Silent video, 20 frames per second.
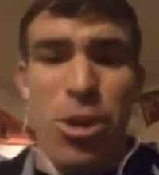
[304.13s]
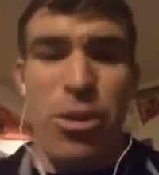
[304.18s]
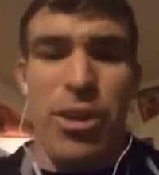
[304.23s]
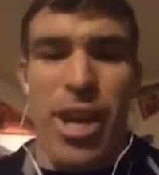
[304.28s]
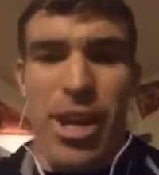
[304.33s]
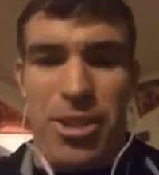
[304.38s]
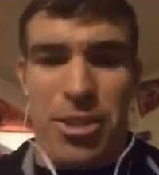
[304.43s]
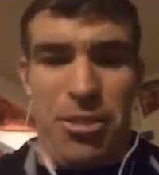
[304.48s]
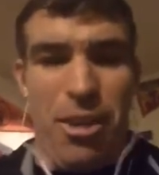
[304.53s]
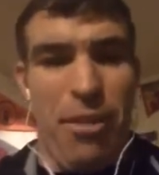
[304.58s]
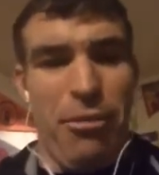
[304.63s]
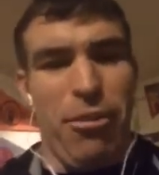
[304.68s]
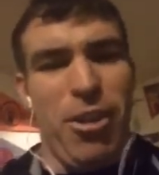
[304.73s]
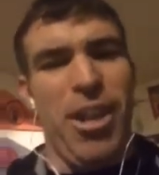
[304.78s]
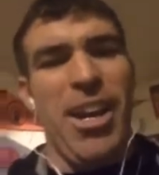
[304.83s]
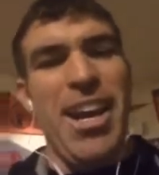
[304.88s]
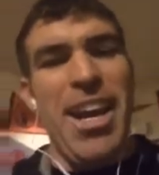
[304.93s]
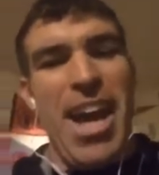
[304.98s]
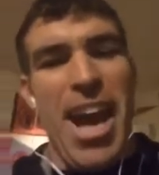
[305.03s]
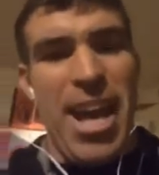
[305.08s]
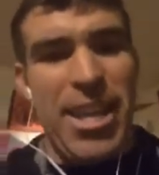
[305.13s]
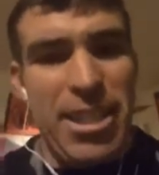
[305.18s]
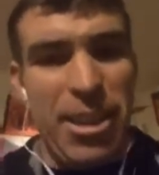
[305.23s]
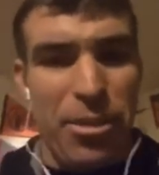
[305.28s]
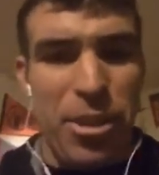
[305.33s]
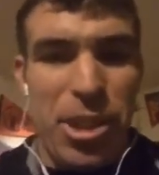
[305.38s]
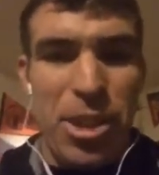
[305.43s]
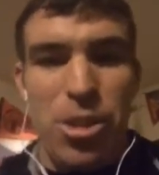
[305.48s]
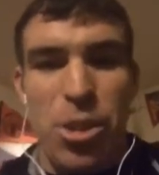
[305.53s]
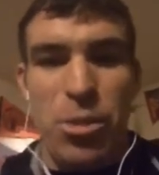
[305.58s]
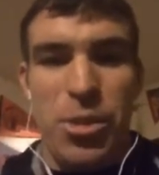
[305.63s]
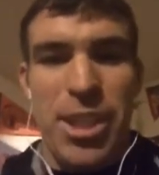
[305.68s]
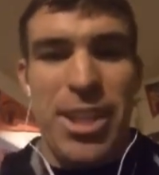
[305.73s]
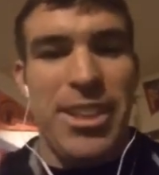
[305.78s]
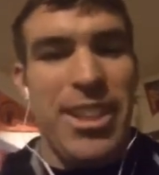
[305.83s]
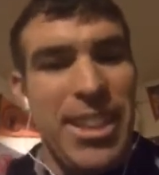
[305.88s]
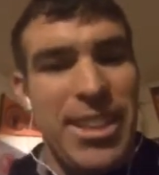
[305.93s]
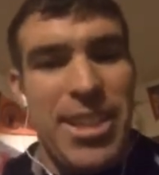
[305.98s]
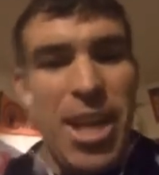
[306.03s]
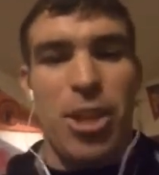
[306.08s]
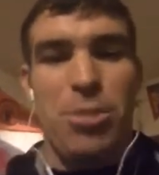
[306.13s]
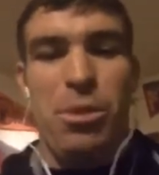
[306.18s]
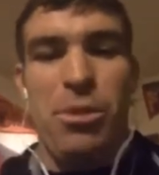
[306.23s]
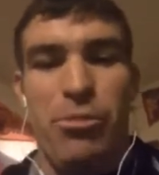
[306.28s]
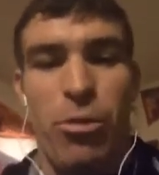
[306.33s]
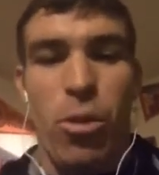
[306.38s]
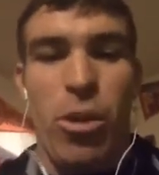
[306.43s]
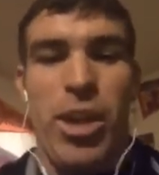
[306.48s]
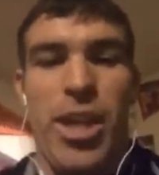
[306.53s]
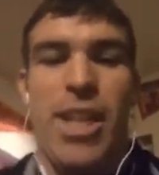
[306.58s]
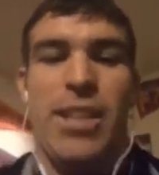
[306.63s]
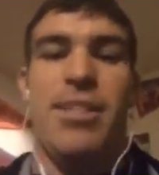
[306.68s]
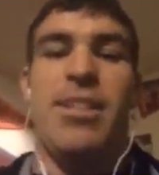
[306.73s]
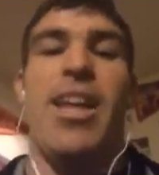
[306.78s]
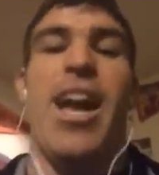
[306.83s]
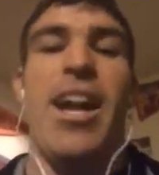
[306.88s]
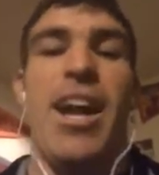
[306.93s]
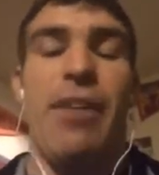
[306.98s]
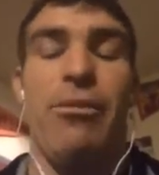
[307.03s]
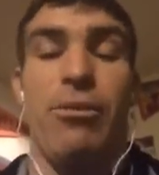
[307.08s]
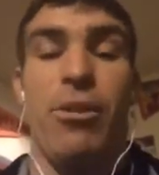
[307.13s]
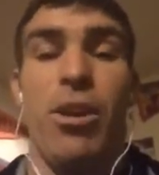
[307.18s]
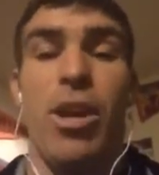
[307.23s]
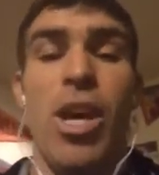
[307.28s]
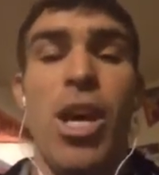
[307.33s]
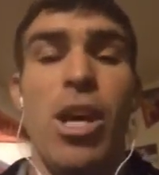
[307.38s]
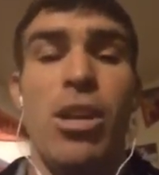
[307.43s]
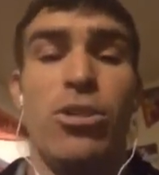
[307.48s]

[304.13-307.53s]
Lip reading: with extra effort. It has everything to do with the details before you get to that effort.